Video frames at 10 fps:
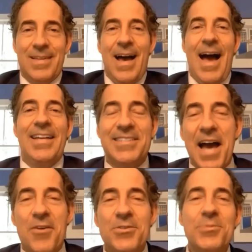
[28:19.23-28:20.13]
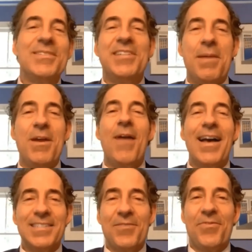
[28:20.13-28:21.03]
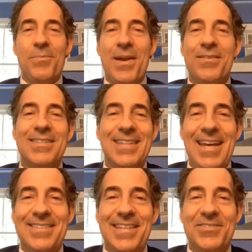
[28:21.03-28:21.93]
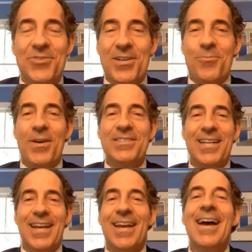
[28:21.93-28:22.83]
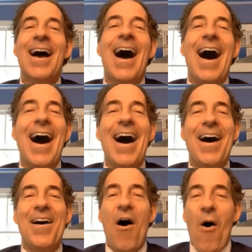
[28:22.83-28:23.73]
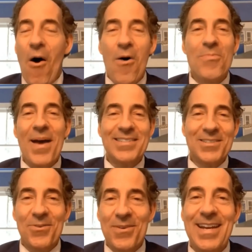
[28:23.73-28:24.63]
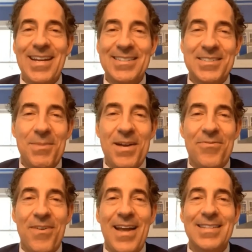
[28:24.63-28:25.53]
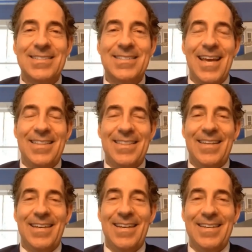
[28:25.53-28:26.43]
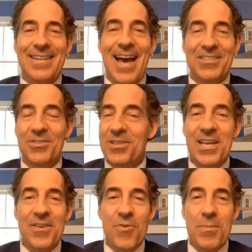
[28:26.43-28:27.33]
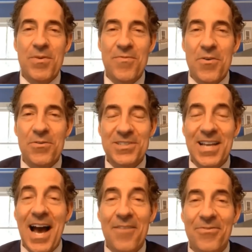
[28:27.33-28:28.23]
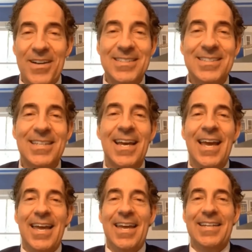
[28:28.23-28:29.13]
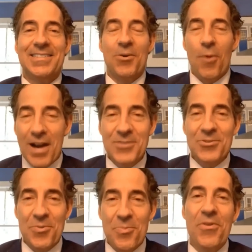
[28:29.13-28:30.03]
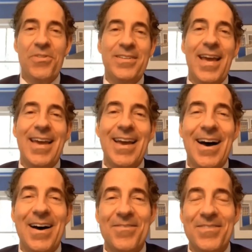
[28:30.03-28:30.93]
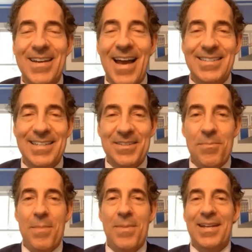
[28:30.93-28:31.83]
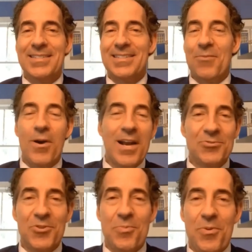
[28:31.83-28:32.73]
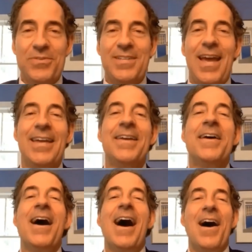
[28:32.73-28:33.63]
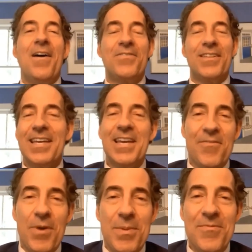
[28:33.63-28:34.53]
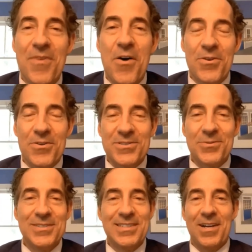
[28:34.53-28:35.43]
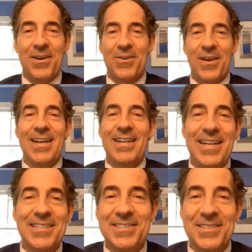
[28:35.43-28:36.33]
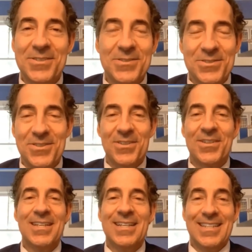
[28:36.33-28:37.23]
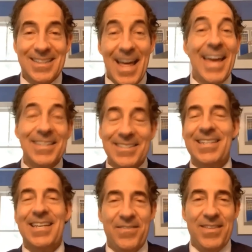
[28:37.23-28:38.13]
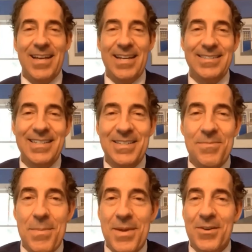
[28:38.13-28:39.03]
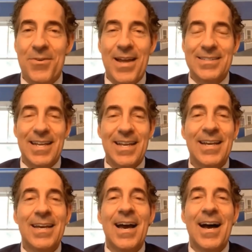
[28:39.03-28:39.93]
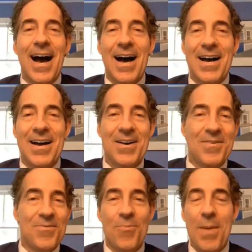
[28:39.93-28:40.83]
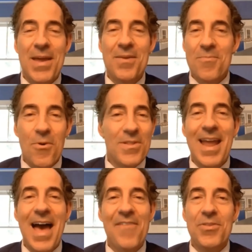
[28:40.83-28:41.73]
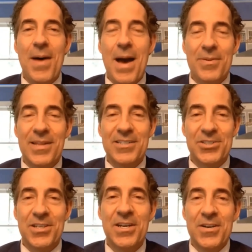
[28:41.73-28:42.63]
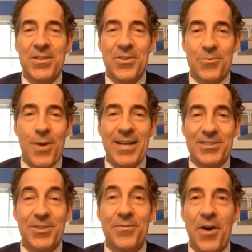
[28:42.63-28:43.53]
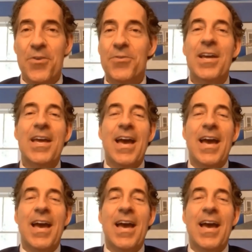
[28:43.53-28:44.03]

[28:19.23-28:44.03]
Hi, it's Congressman Jamie Raskin from Maryland's 8th District wishing all best greetings to my friends at the National League of Women Voters Conference. It's the 100th birthday of the 19th Amendment. It's the 100th birthday of the League of Women Voters, which is our great institutional legacy of the 19th Amendment, granting women, more than half the population, the right to vote.